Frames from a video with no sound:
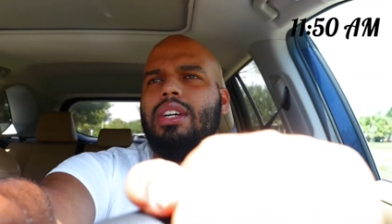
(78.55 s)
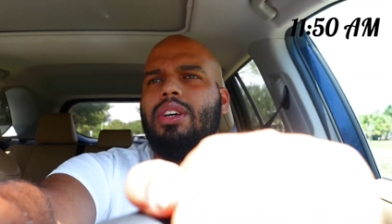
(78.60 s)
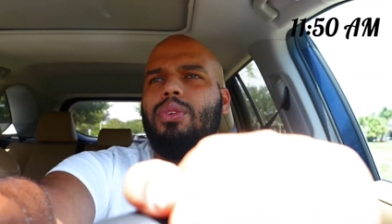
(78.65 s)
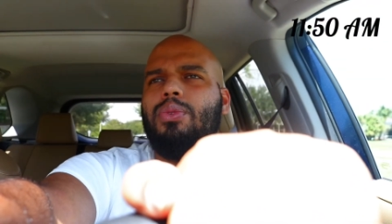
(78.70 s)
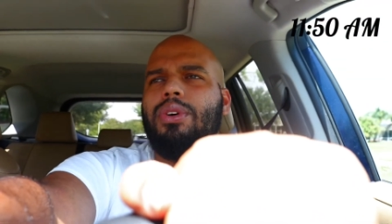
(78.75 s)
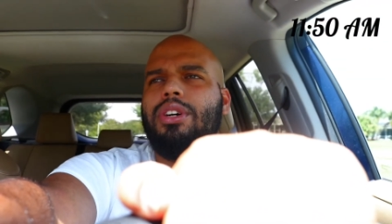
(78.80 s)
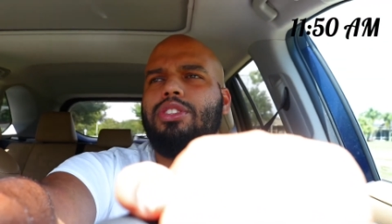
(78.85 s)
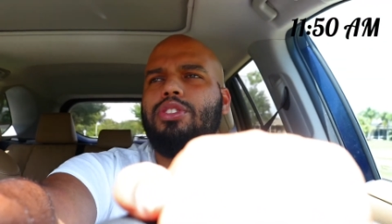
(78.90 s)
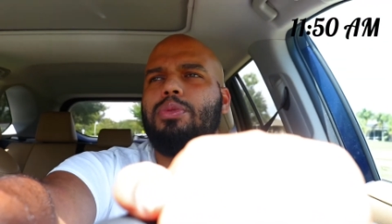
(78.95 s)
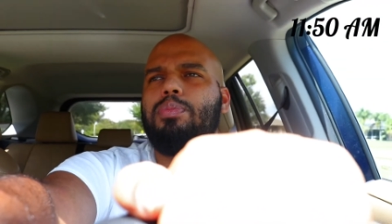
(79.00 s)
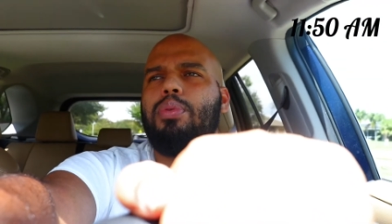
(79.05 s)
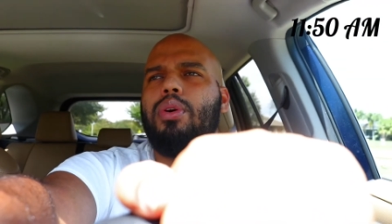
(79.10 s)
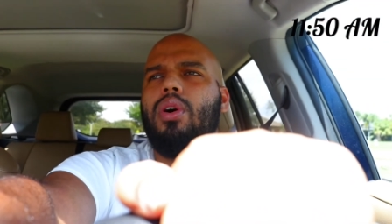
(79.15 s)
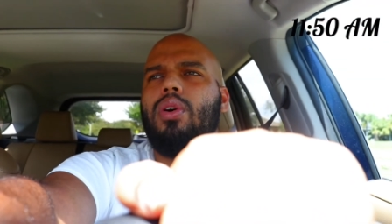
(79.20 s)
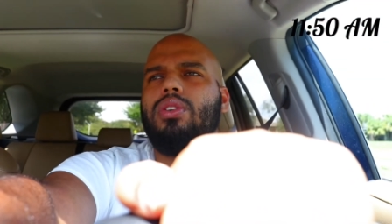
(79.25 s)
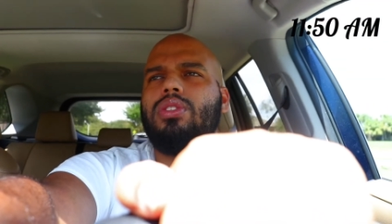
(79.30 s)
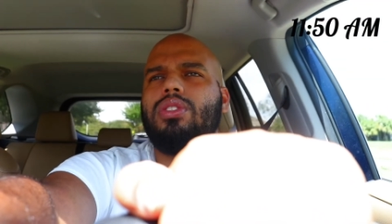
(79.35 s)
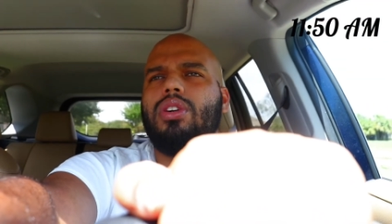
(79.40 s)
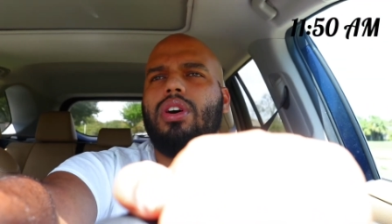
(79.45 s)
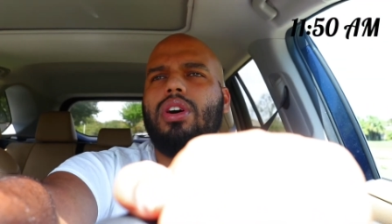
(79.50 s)
Once you
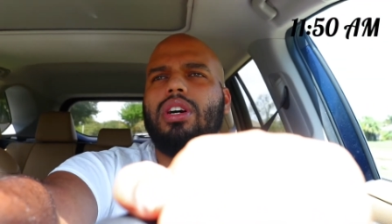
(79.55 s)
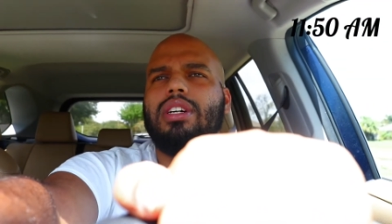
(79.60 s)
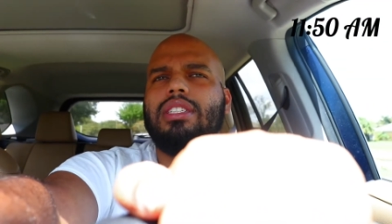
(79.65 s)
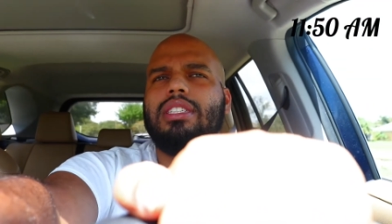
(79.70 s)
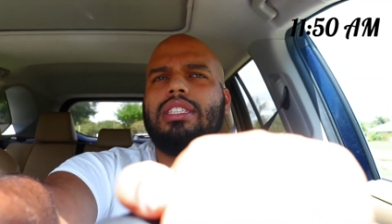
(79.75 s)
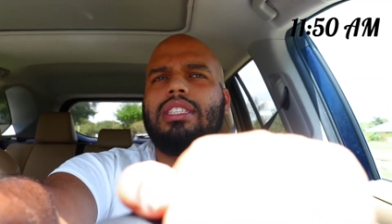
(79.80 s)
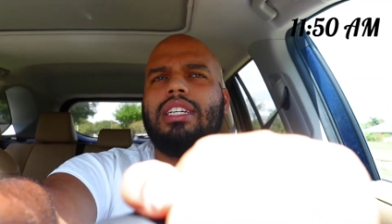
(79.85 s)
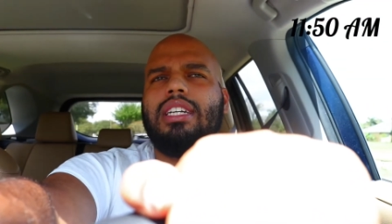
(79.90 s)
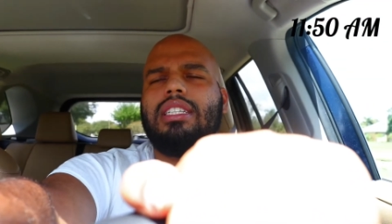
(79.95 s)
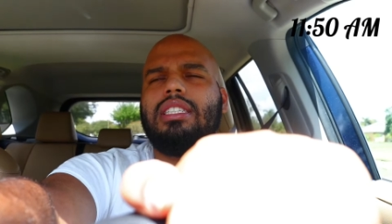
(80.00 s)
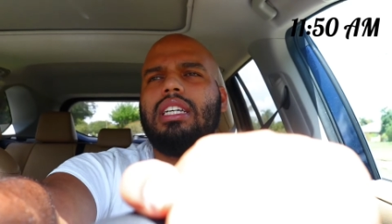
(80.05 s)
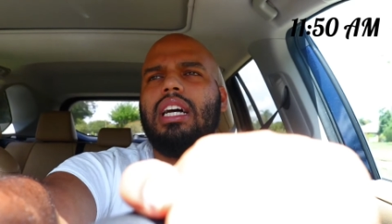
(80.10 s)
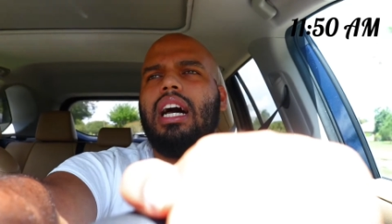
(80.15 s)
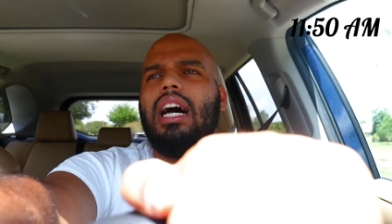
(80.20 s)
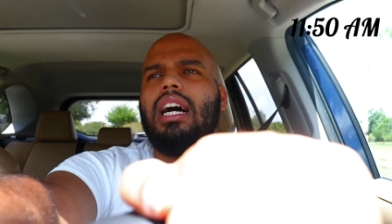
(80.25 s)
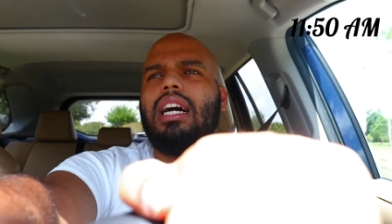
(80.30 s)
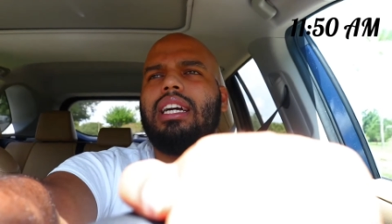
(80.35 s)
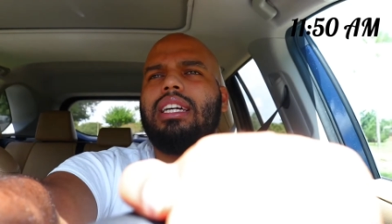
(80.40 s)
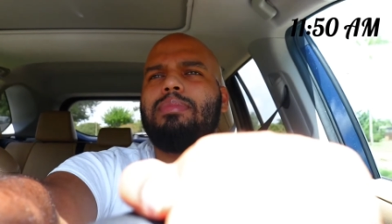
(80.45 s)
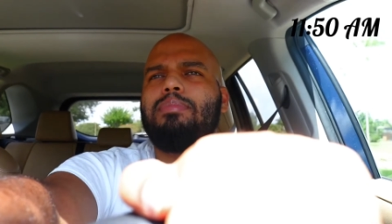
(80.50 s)
post on
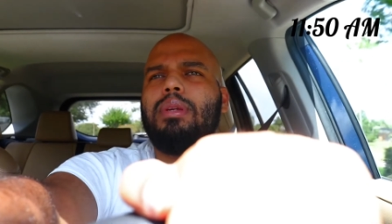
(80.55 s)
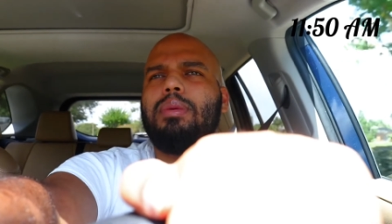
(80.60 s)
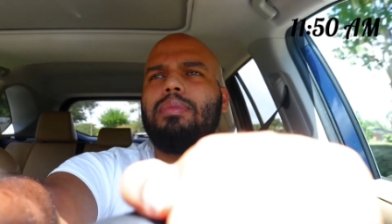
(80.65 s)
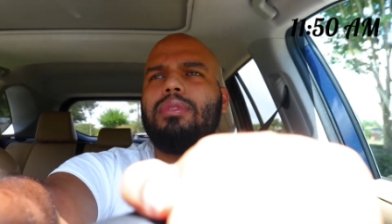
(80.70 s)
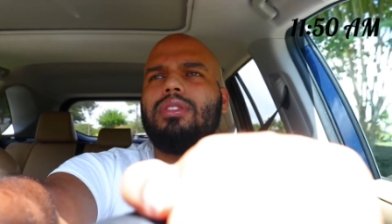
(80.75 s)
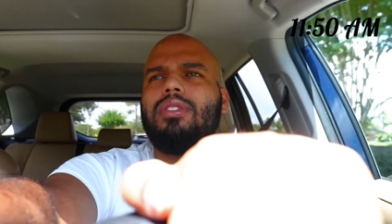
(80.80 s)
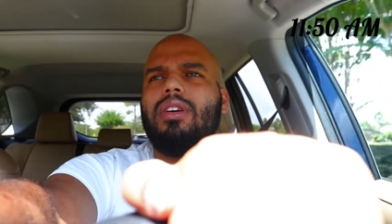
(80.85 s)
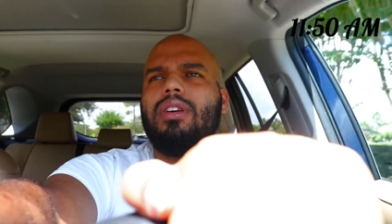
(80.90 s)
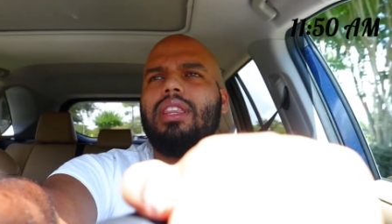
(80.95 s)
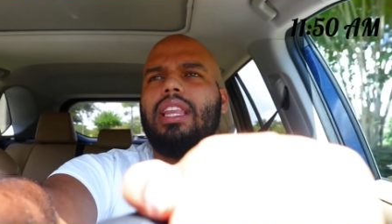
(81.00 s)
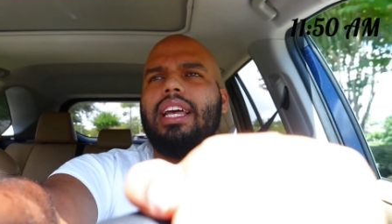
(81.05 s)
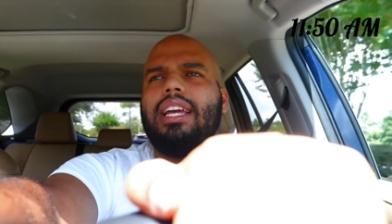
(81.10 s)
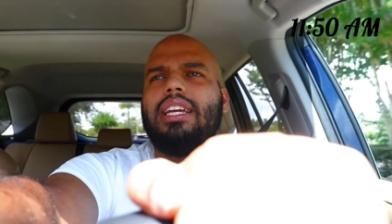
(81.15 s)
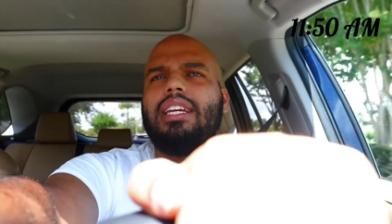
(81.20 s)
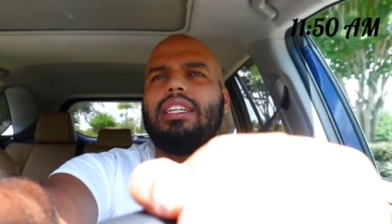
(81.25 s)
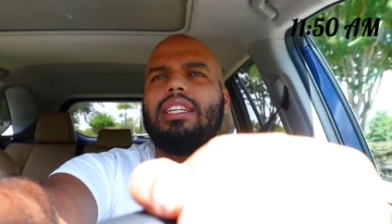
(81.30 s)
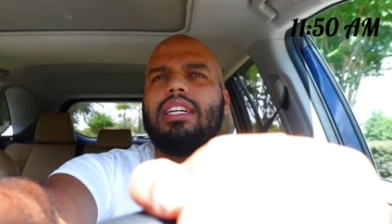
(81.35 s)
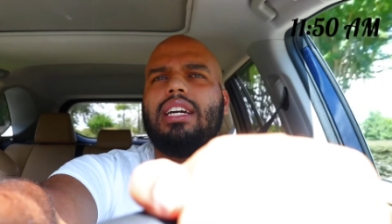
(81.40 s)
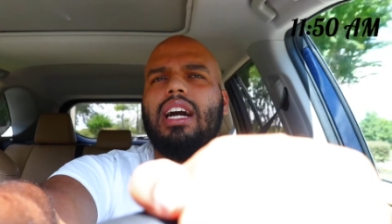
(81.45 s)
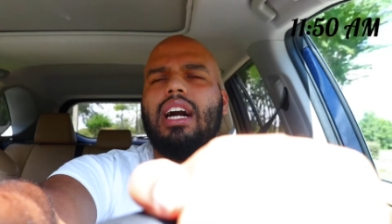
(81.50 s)
TikTok and people start
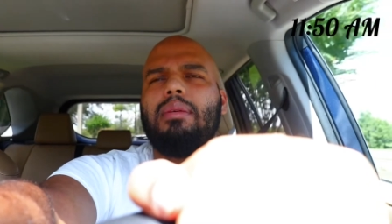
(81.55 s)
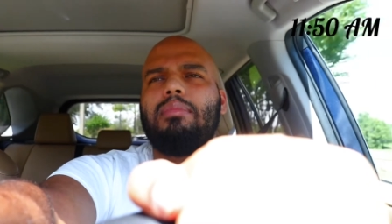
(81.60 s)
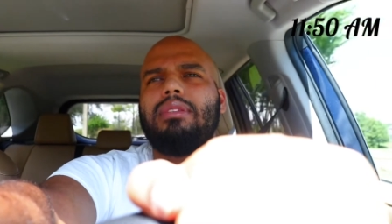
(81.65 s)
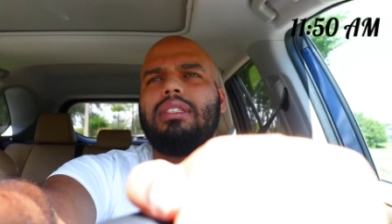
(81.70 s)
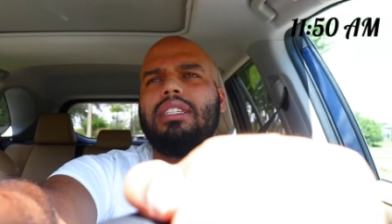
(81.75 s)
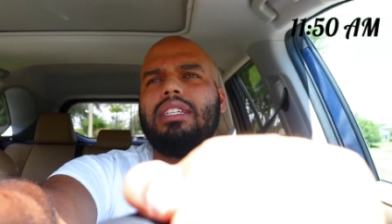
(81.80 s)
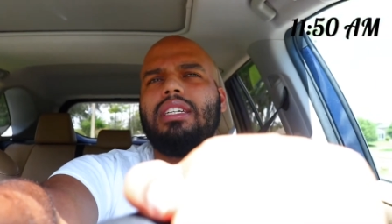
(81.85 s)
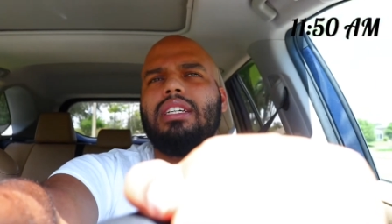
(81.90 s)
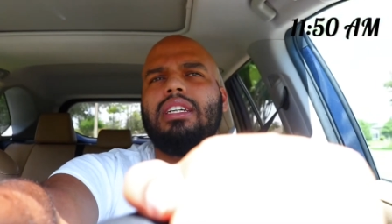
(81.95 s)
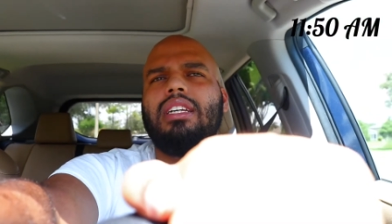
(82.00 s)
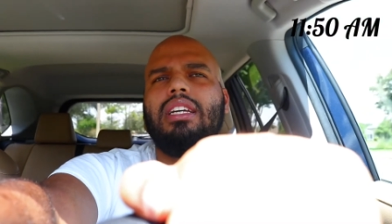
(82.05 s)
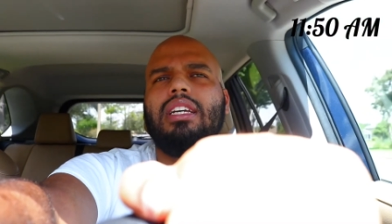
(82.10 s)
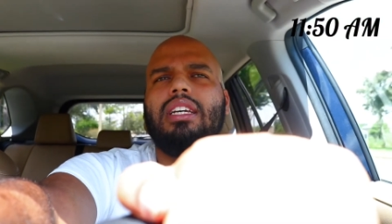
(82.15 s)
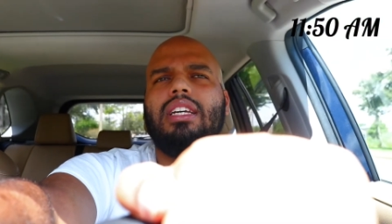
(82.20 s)
liking and commenting,